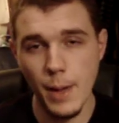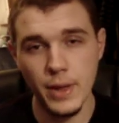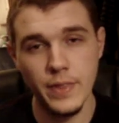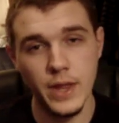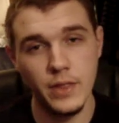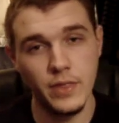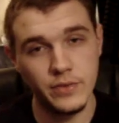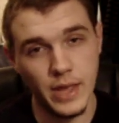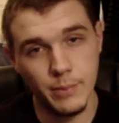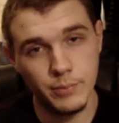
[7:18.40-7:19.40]
And then in the
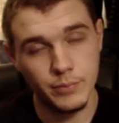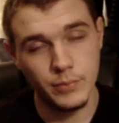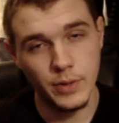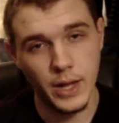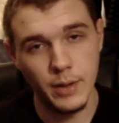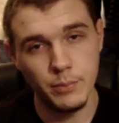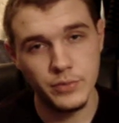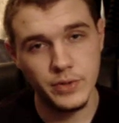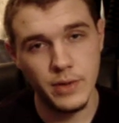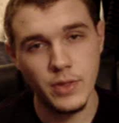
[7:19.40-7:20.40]
same
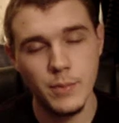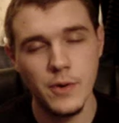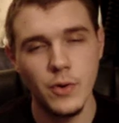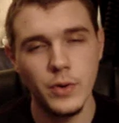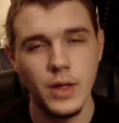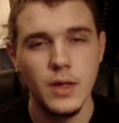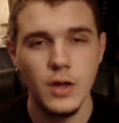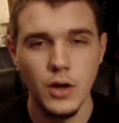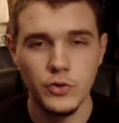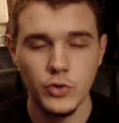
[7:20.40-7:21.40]
safety mode,
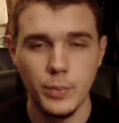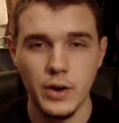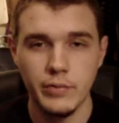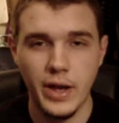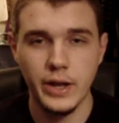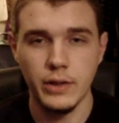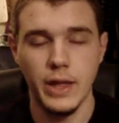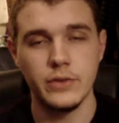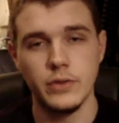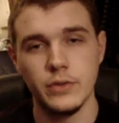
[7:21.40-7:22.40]
also a pair of
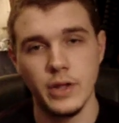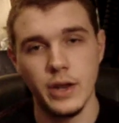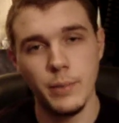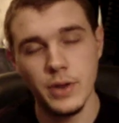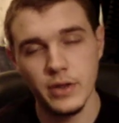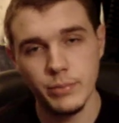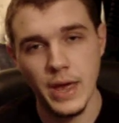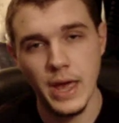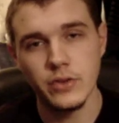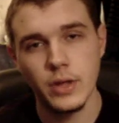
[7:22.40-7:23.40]
eyeglasses and a dust
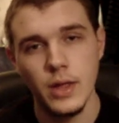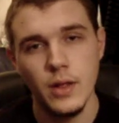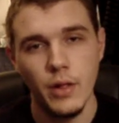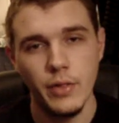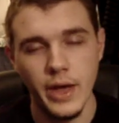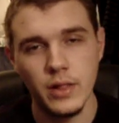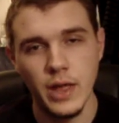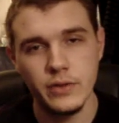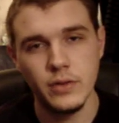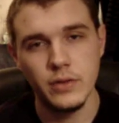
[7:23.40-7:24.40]
mask. The
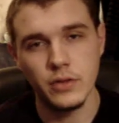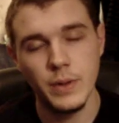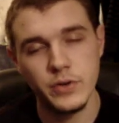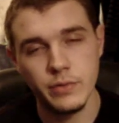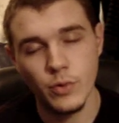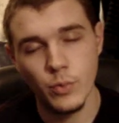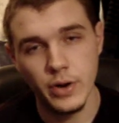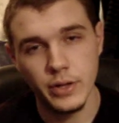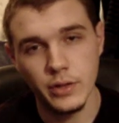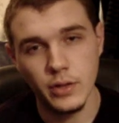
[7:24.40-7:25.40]
eyeglasses, especially if
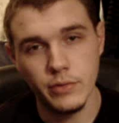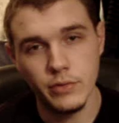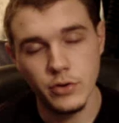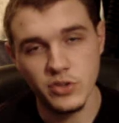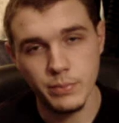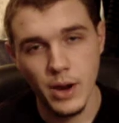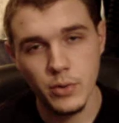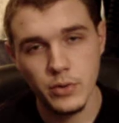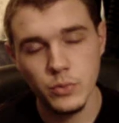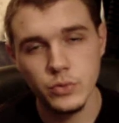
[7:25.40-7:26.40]
you're using
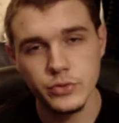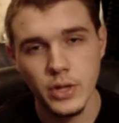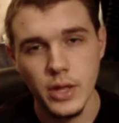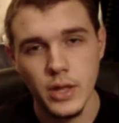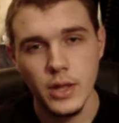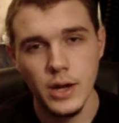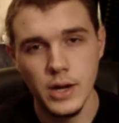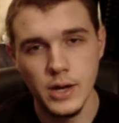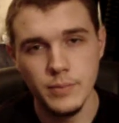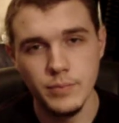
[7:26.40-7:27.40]
power tools,
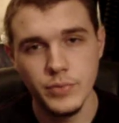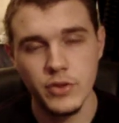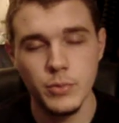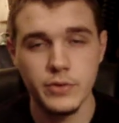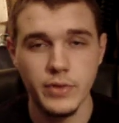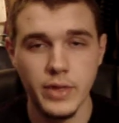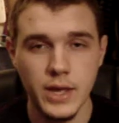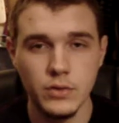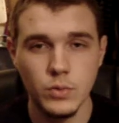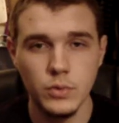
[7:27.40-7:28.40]
not so much for the
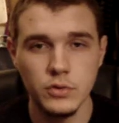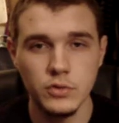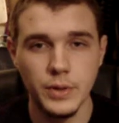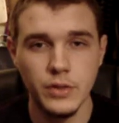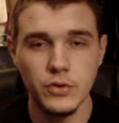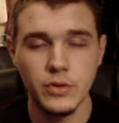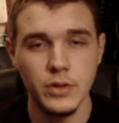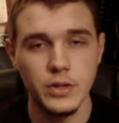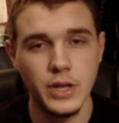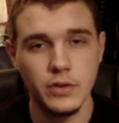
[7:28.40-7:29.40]
hand tools, but there's
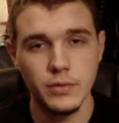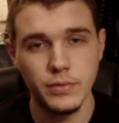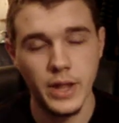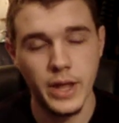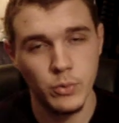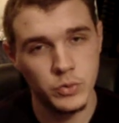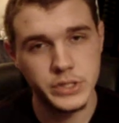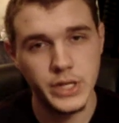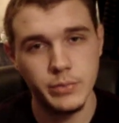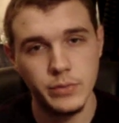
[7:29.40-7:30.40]
still a chance of flying wood
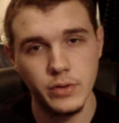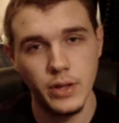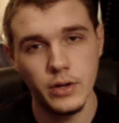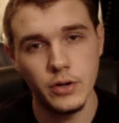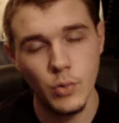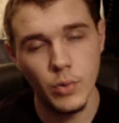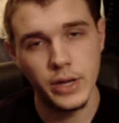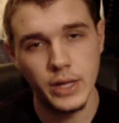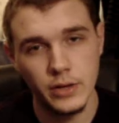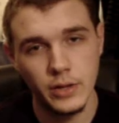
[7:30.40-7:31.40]
chips, and you don't want
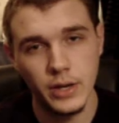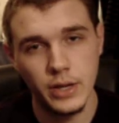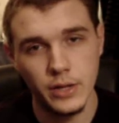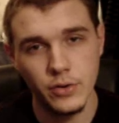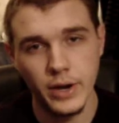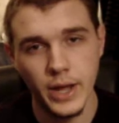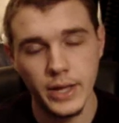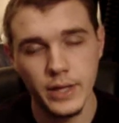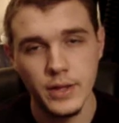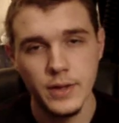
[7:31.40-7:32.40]
it getting in your
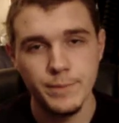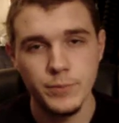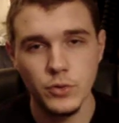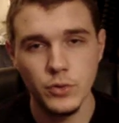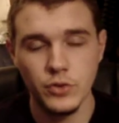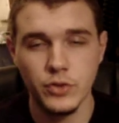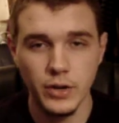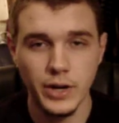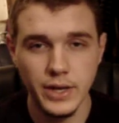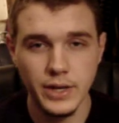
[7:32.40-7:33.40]
eye. So it's just a
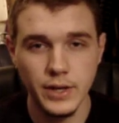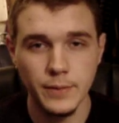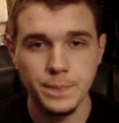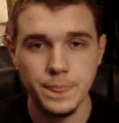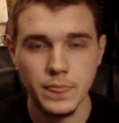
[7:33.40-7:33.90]
good idea.